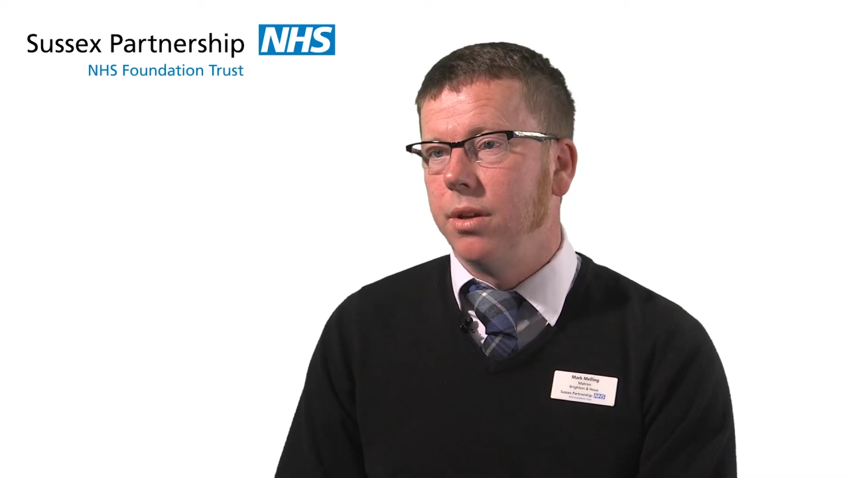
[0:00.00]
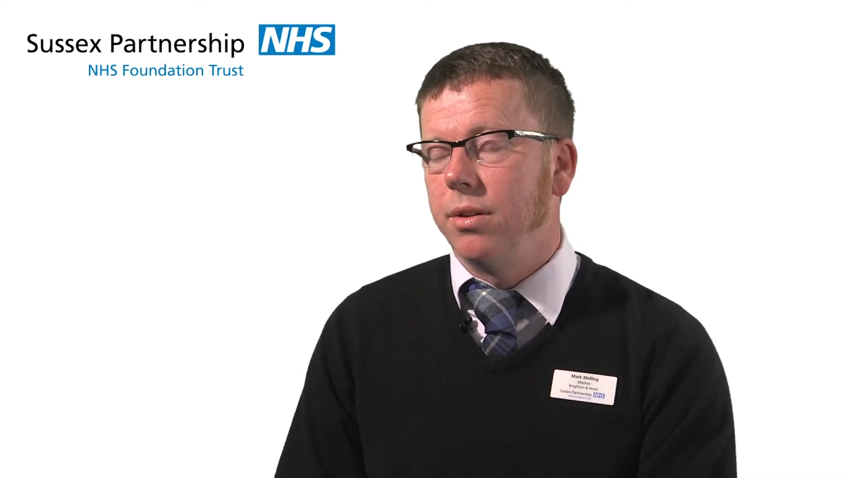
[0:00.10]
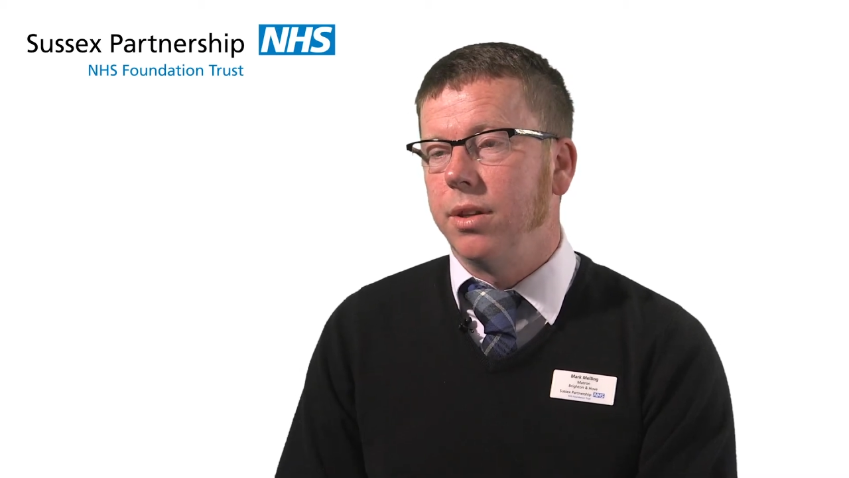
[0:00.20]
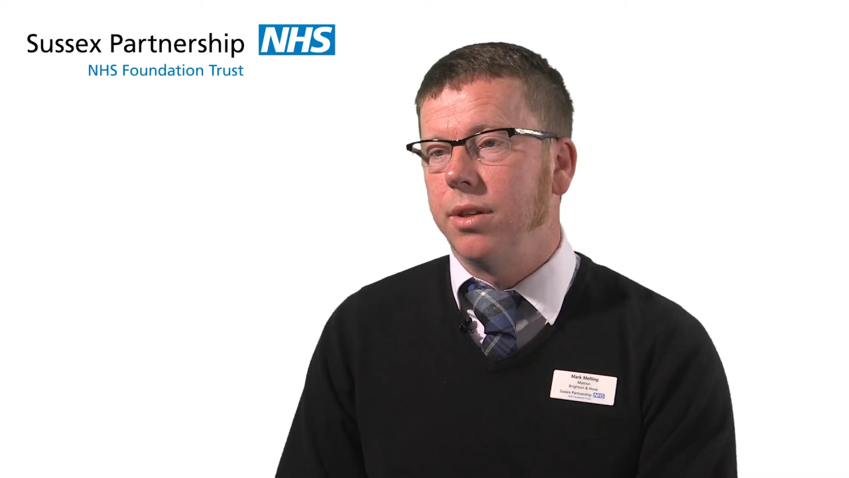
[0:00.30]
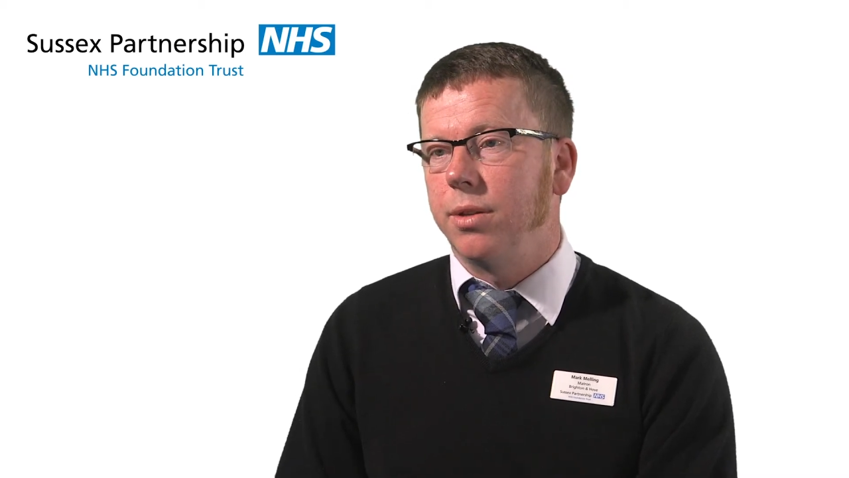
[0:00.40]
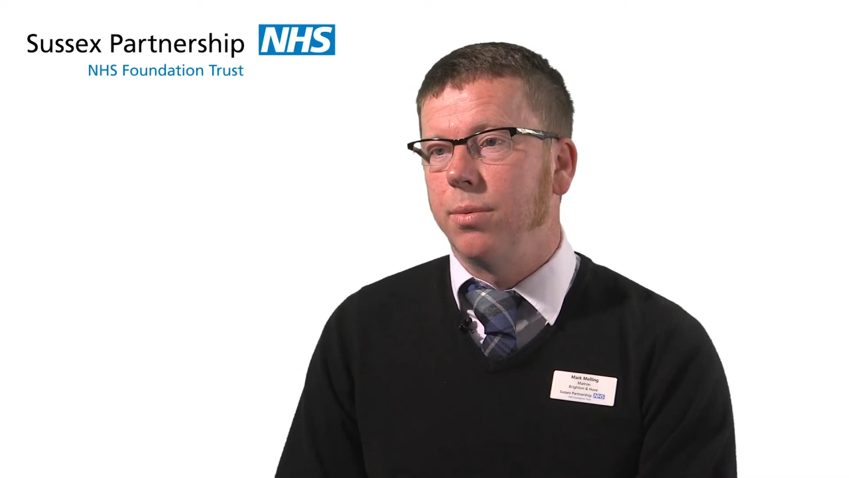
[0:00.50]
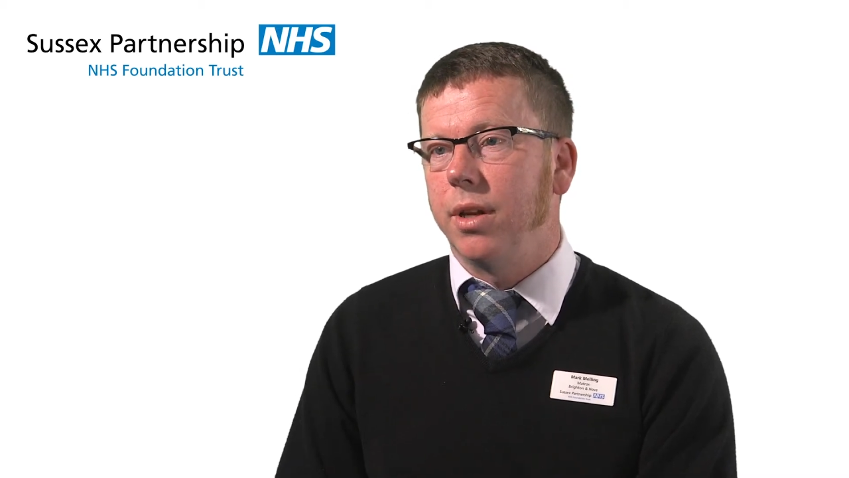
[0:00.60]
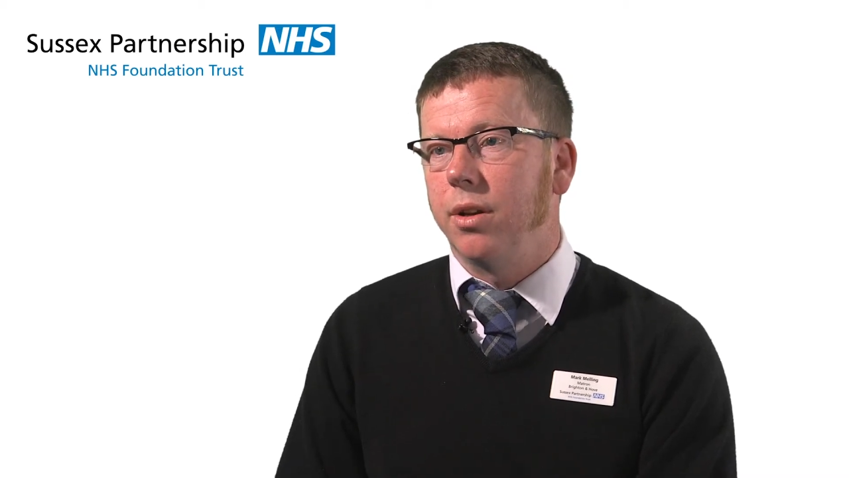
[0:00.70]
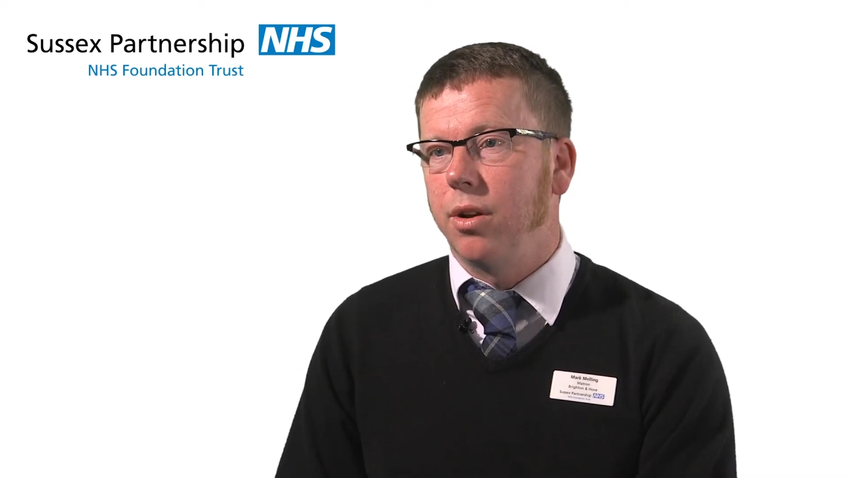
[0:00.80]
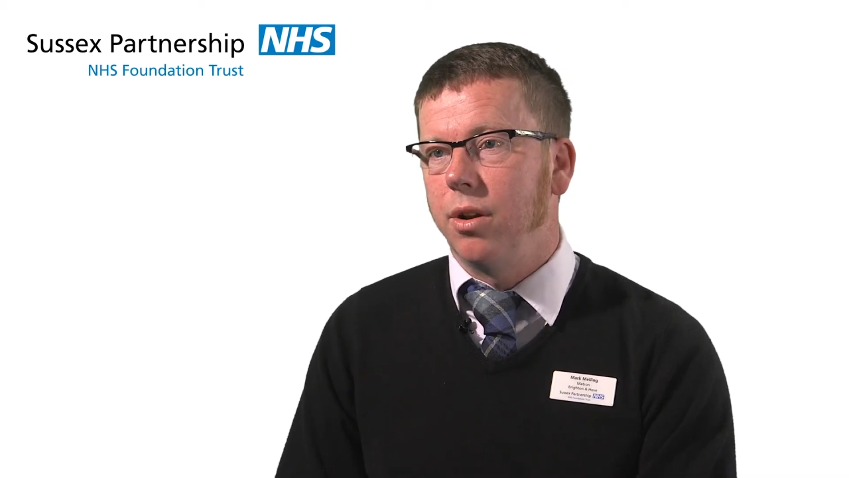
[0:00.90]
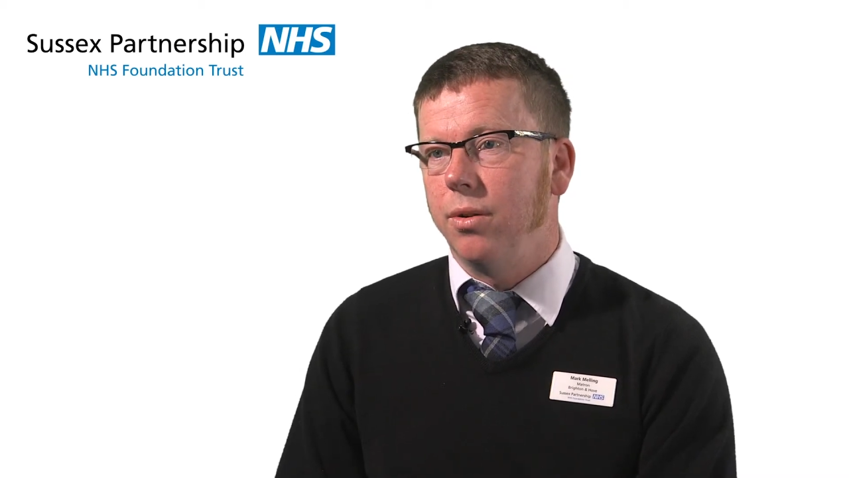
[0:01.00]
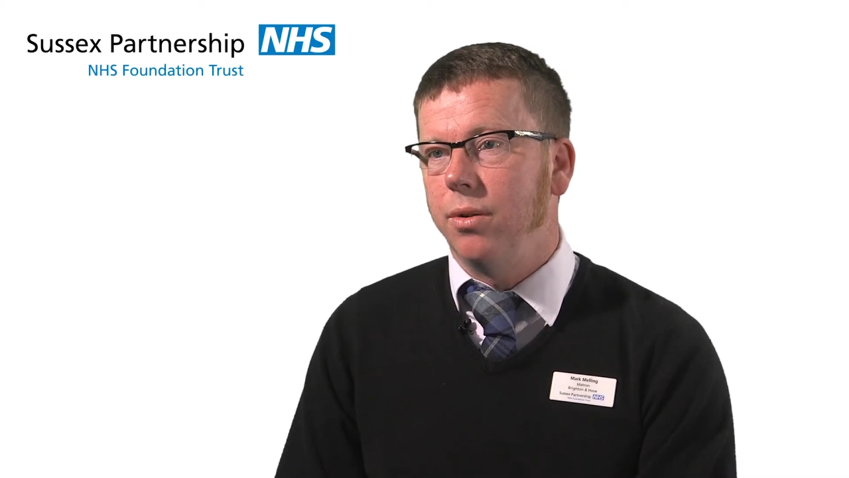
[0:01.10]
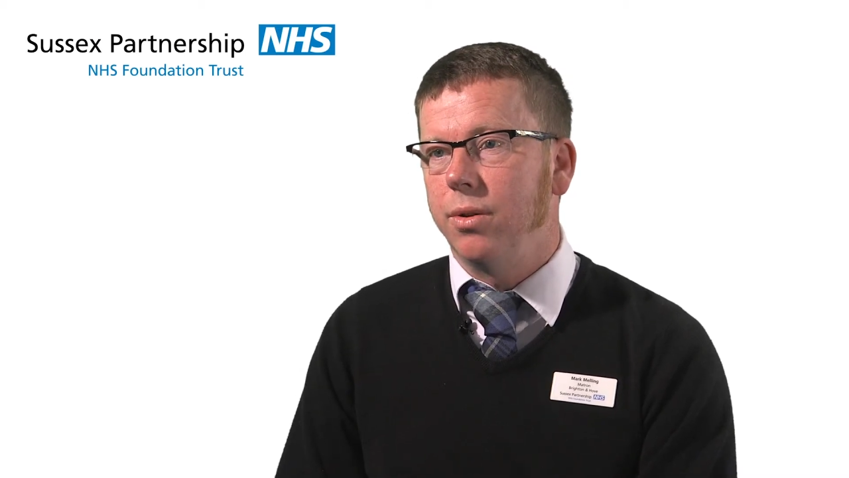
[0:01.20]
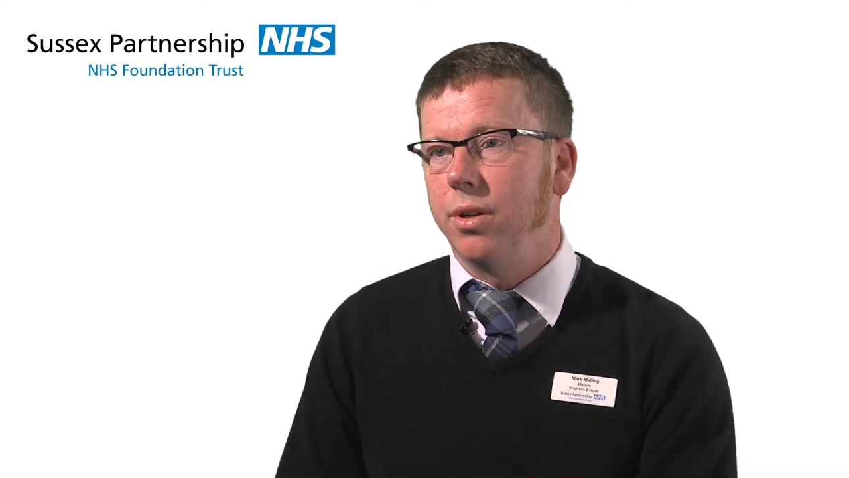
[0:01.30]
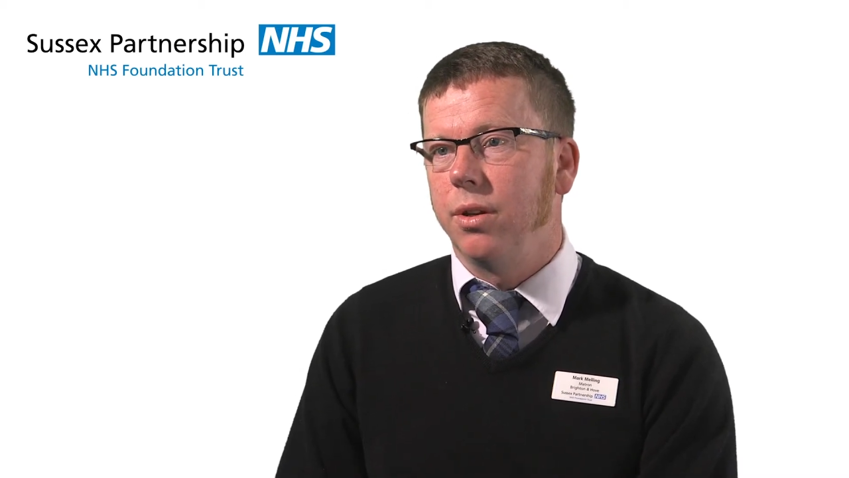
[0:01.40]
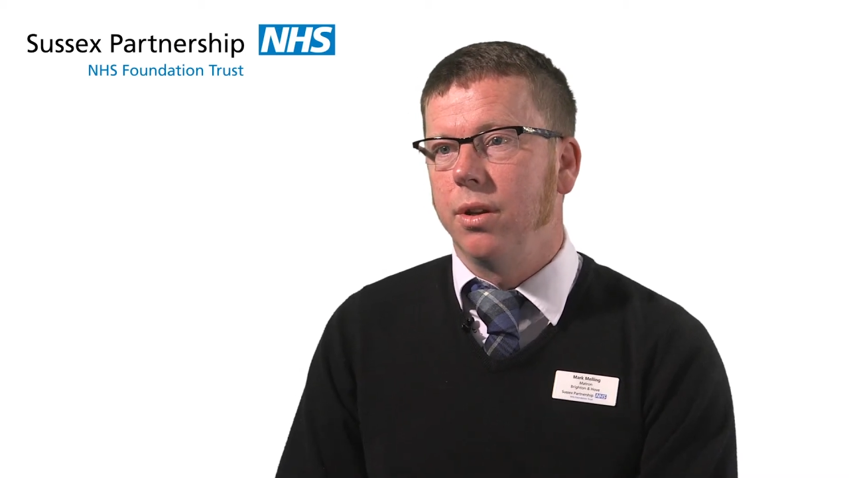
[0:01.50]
So this will include